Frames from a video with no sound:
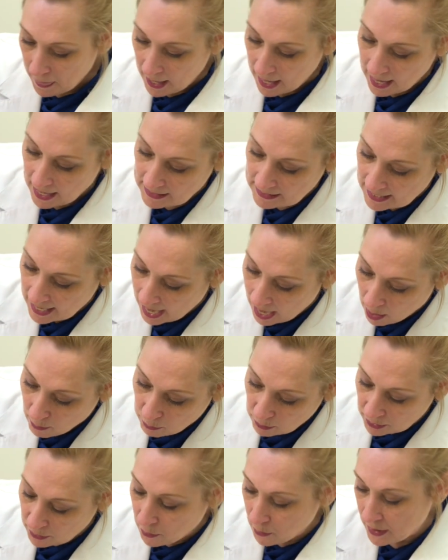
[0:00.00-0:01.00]
and now
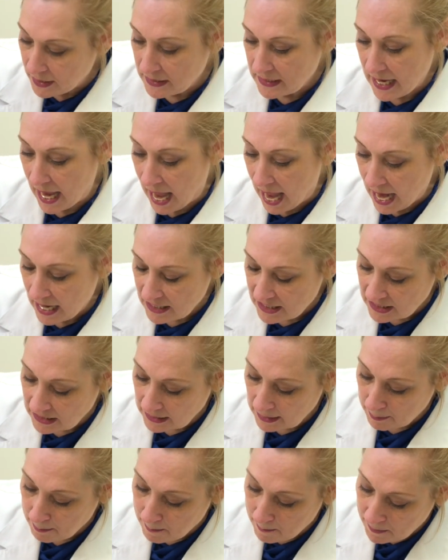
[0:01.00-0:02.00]
we're going to
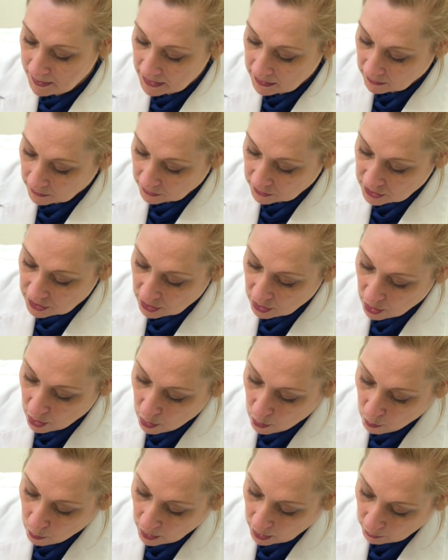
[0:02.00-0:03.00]
actually build
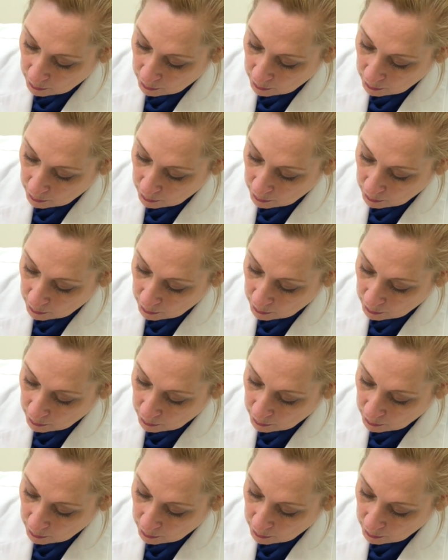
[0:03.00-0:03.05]
where